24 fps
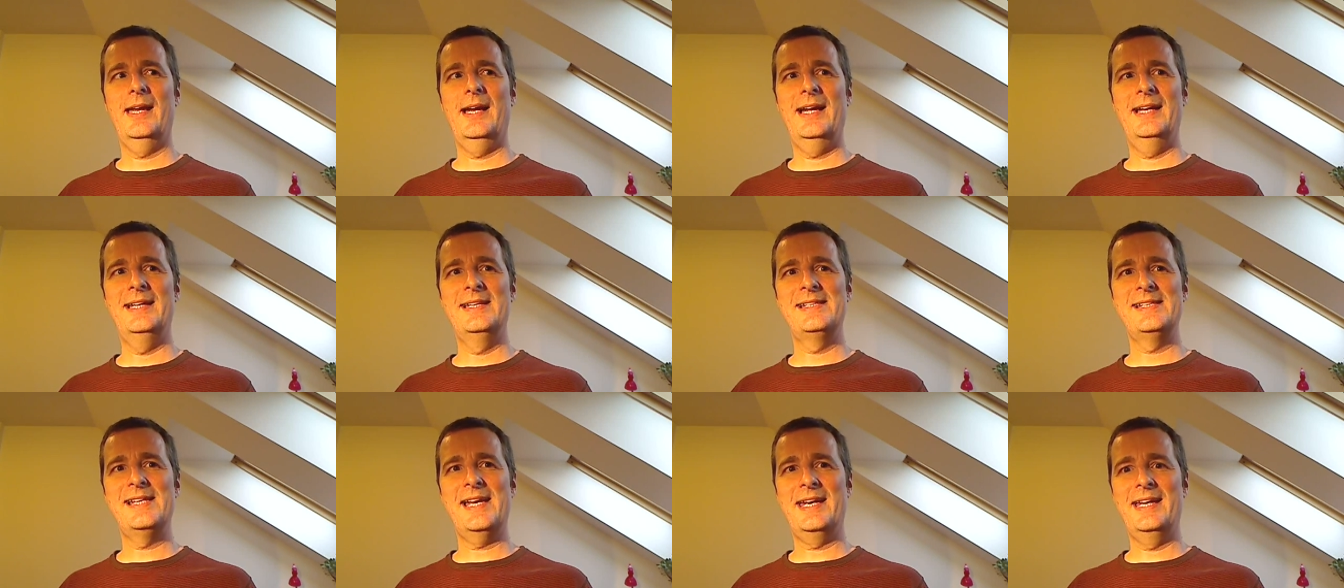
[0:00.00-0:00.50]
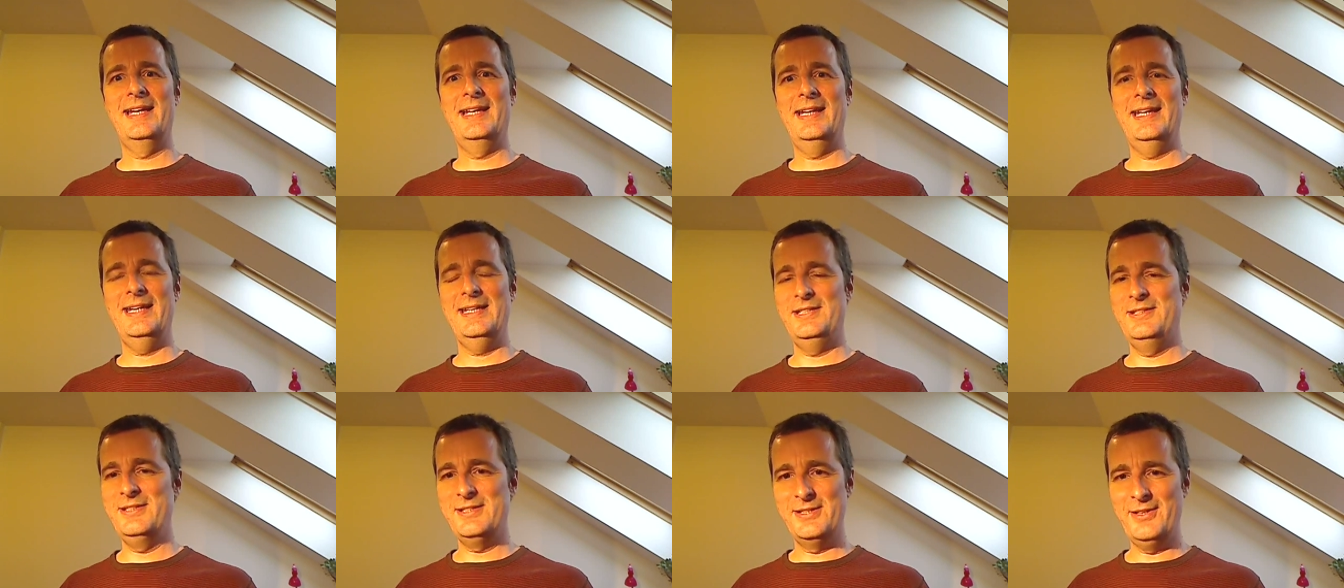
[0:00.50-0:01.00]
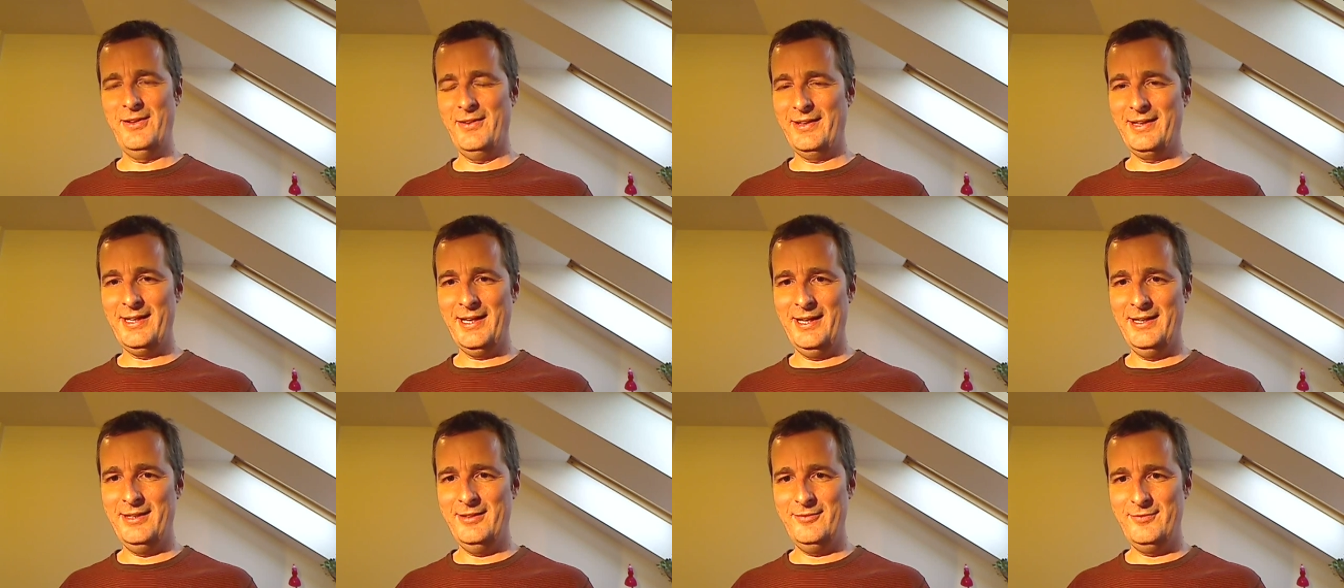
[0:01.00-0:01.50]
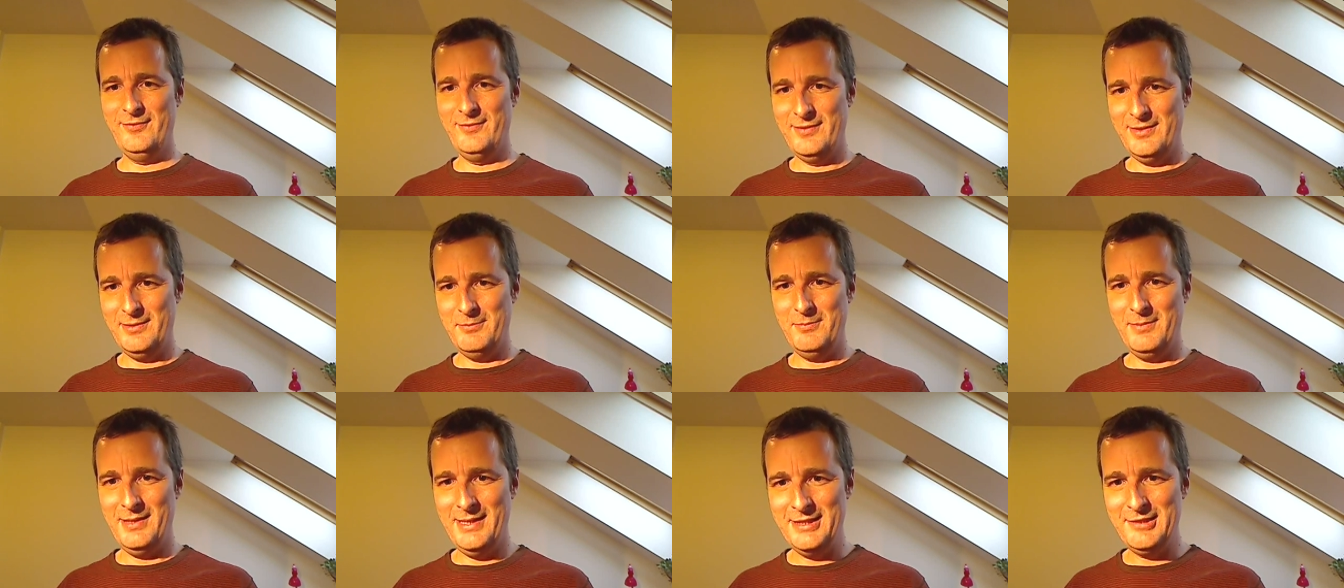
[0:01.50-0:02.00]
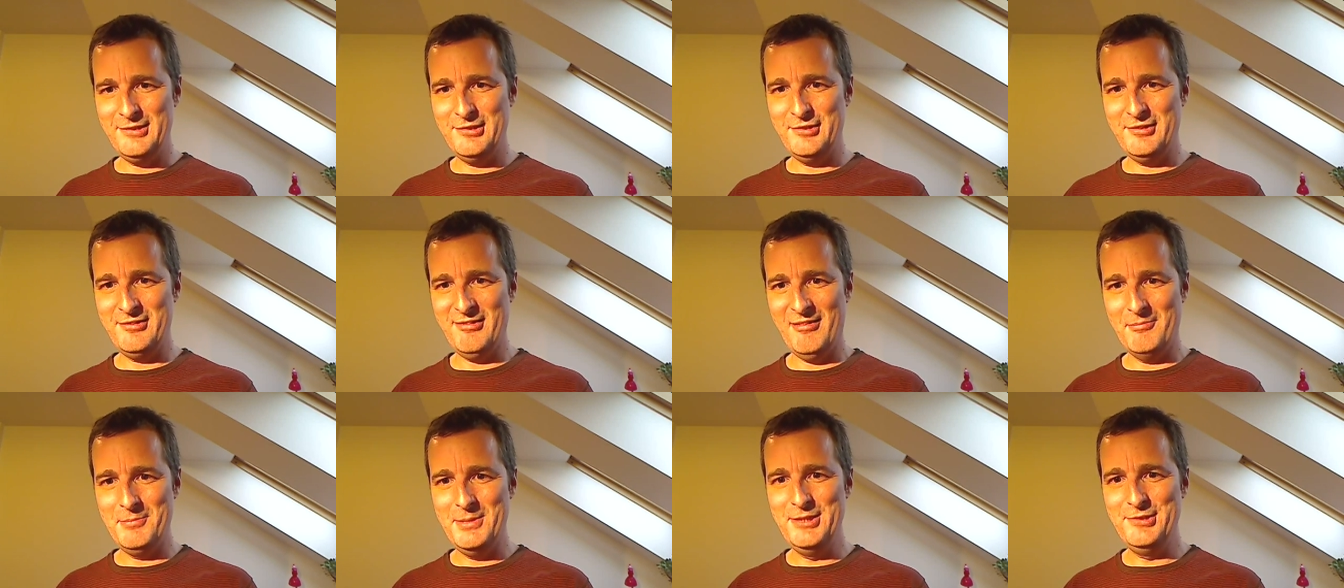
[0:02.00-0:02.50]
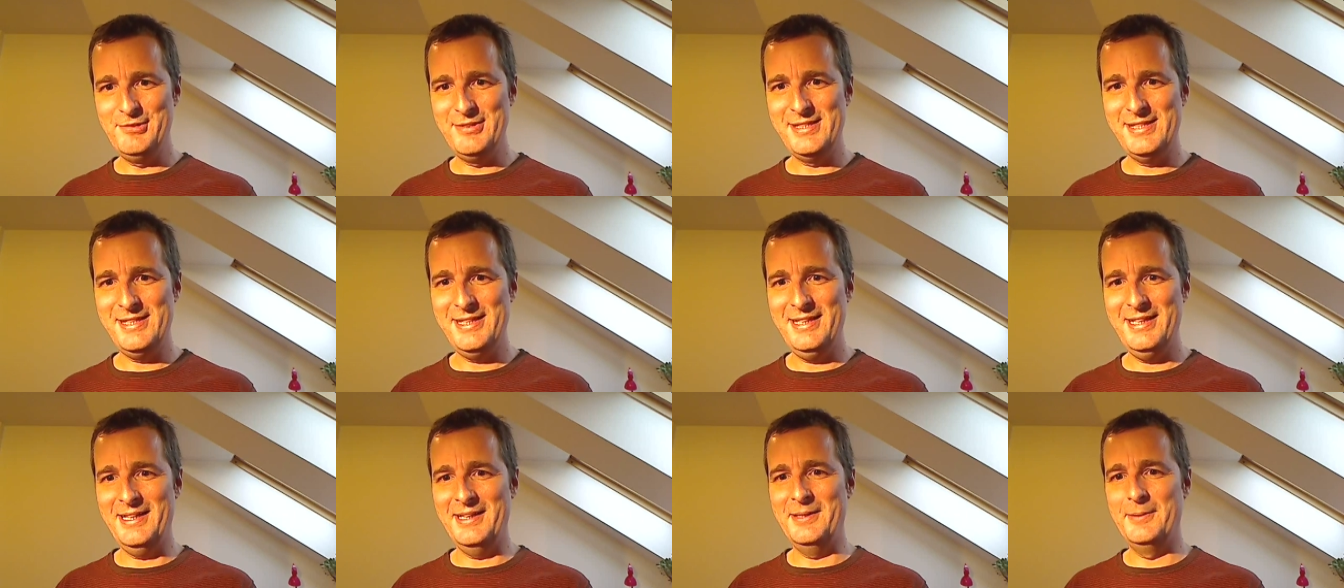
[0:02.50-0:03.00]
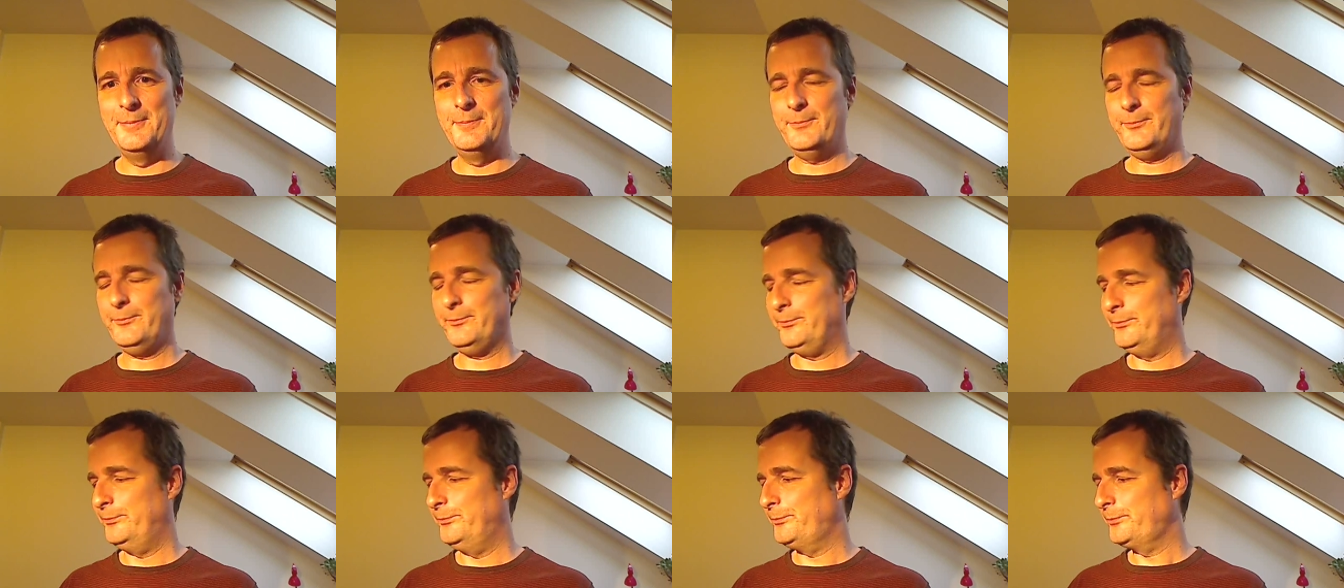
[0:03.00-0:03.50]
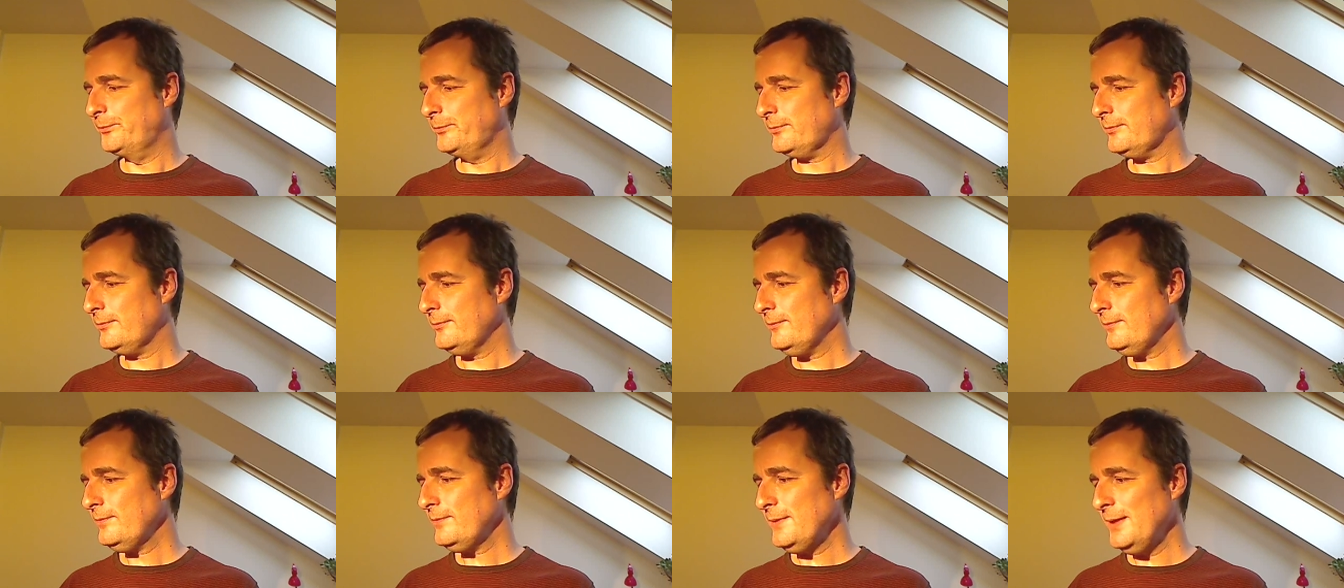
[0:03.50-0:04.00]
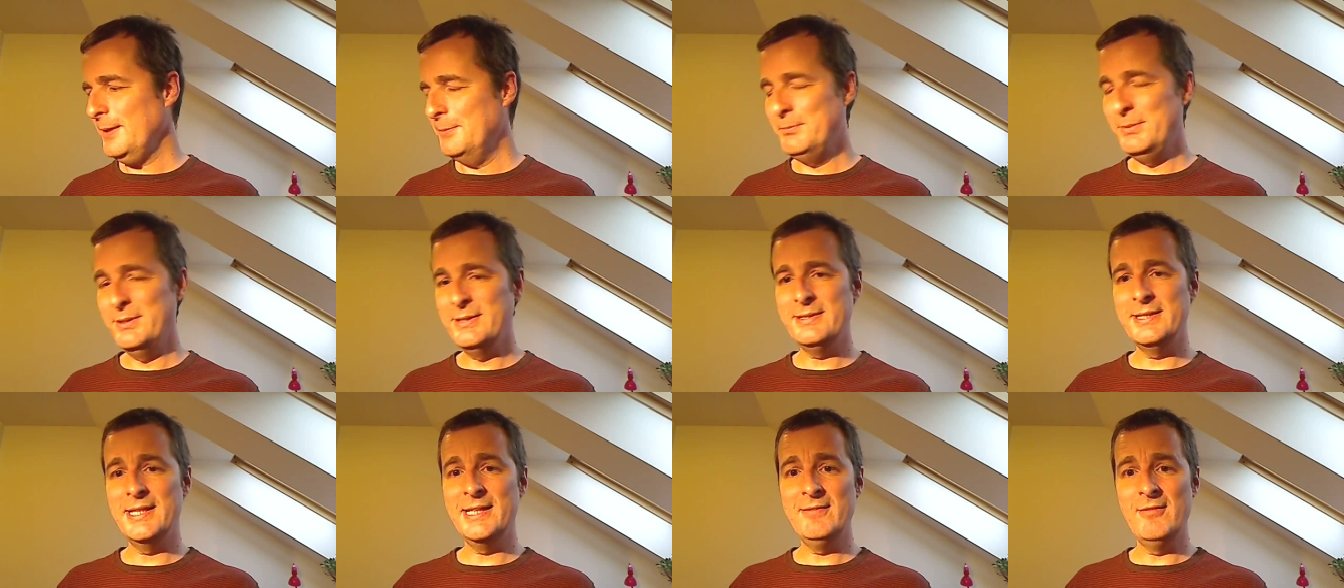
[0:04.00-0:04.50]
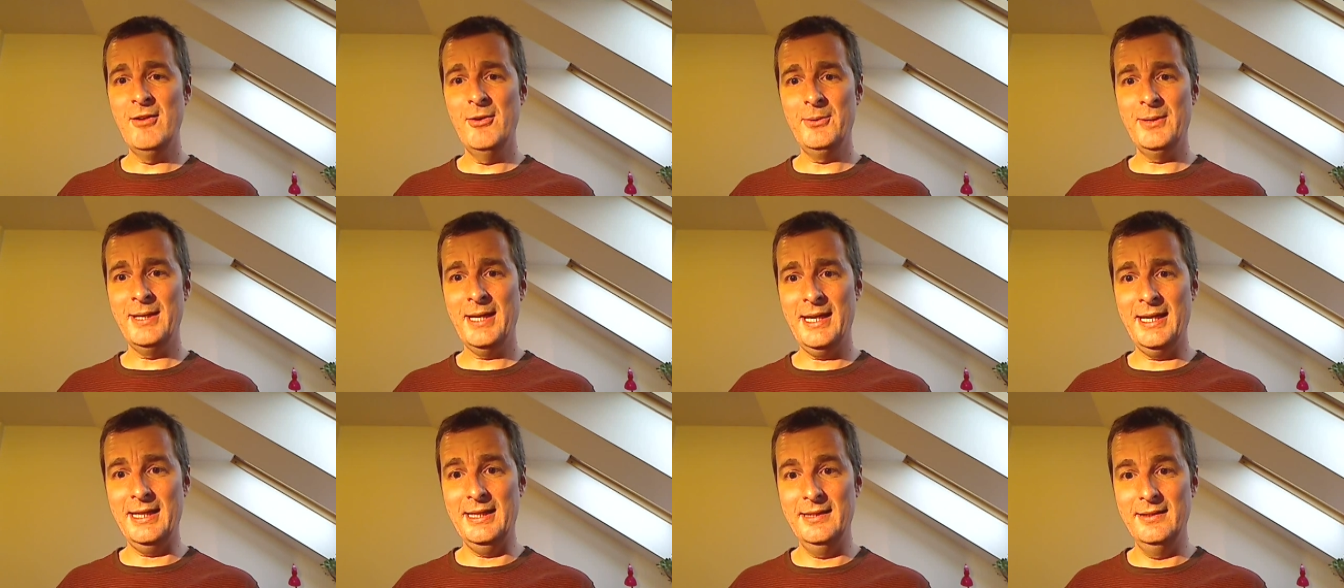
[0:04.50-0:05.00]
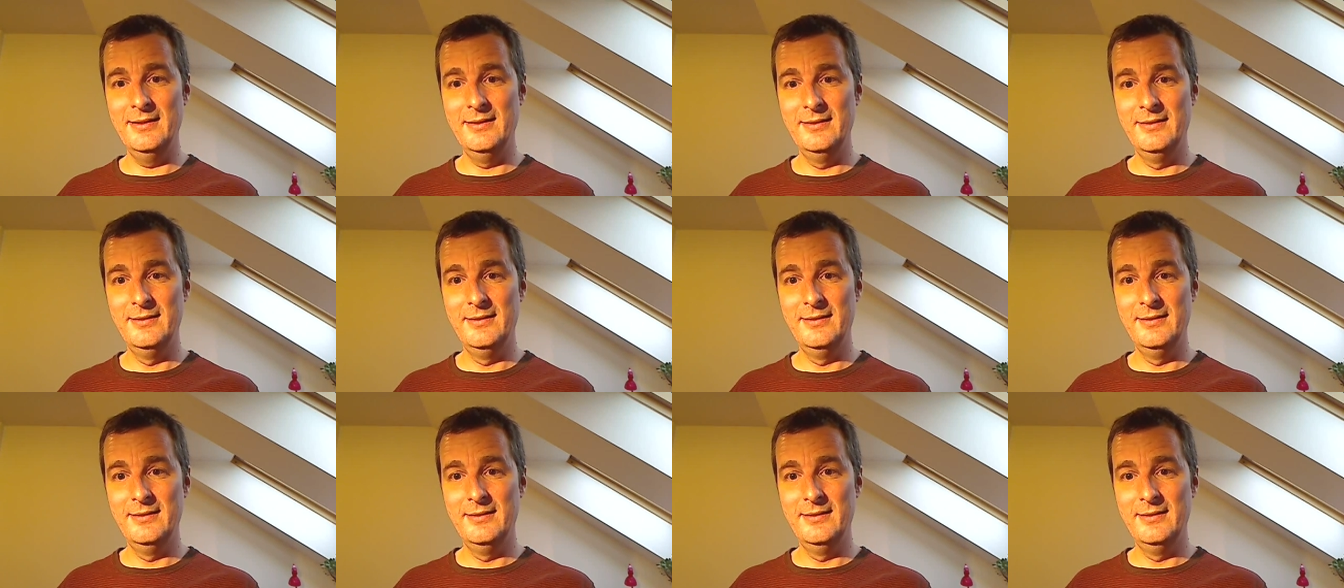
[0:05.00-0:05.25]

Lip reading: And secondly, it's just not the kind of literature I'm interested in. But they're okay.